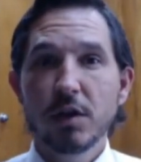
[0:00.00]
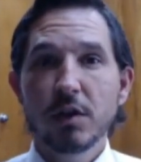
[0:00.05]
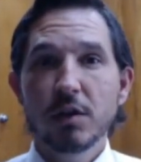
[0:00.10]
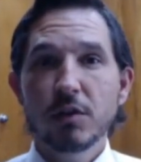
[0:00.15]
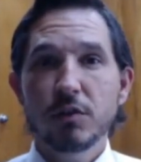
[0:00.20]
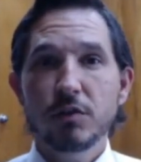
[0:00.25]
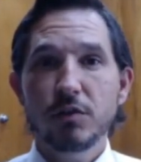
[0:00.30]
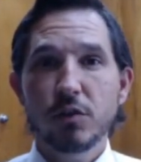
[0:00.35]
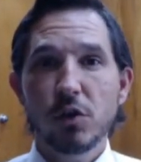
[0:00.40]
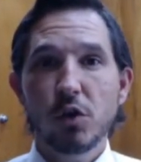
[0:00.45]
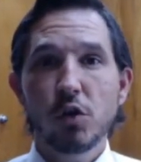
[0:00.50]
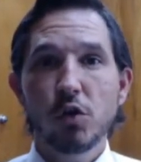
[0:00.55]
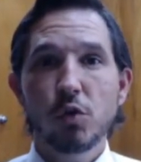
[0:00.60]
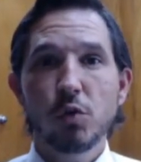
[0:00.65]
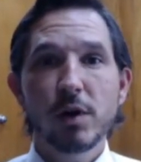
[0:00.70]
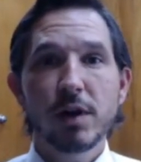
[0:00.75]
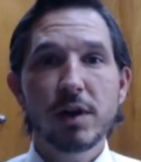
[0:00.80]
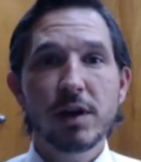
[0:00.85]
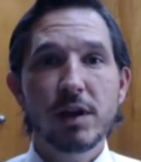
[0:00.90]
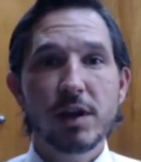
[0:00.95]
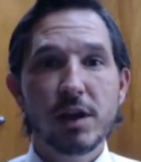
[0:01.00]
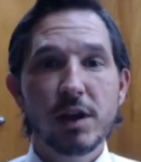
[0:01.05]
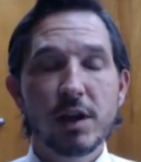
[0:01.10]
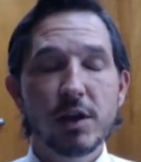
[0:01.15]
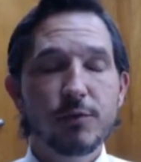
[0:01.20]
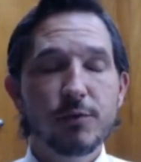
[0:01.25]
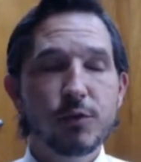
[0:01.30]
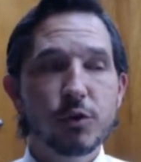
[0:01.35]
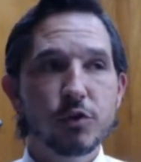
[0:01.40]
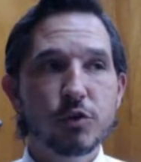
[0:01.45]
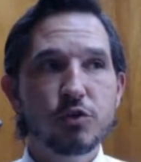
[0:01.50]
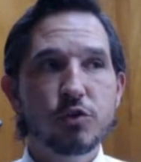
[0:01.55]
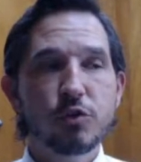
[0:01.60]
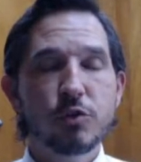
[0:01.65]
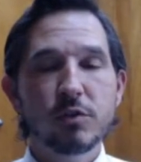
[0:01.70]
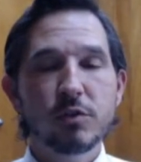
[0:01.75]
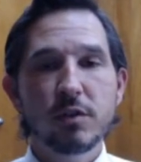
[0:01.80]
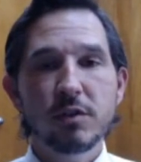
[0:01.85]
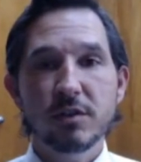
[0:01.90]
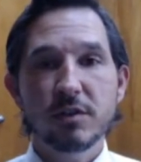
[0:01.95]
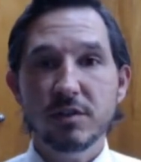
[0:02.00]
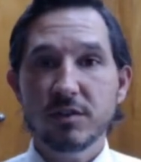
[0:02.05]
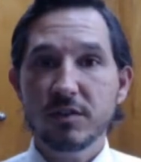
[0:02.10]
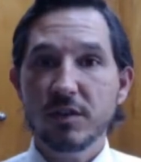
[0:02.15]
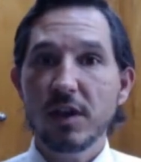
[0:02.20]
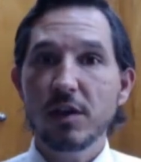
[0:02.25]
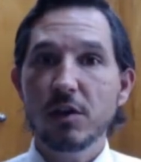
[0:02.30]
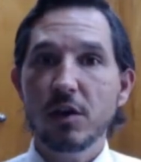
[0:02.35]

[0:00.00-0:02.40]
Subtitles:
So if you're choosing to stay